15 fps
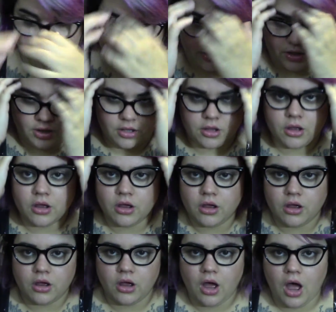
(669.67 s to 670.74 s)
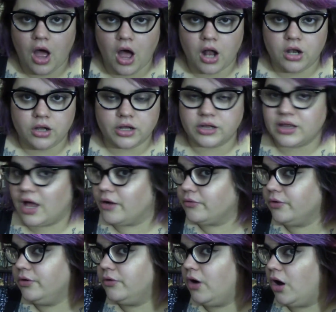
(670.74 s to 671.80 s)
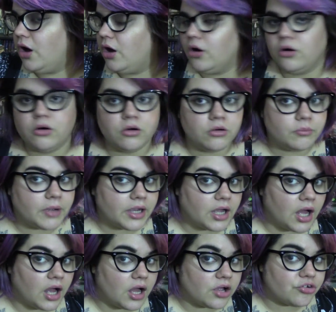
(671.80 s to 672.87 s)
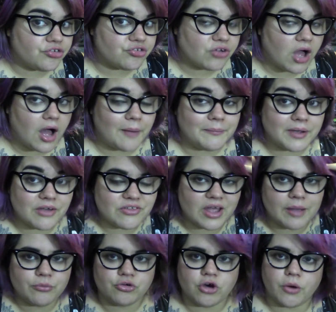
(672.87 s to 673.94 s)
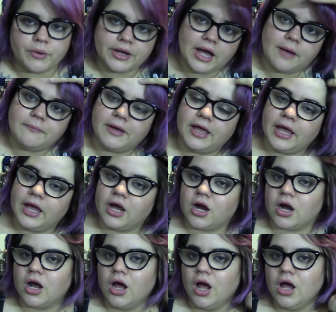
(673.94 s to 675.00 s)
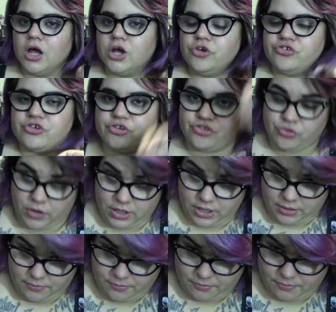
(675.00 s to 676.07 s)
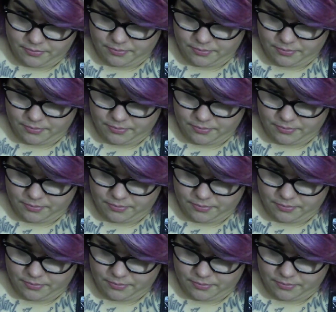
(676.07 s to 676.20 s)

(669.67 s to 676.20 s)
Ready? Look at that root. Oh my gosh. Because I am growing out my hair just so I can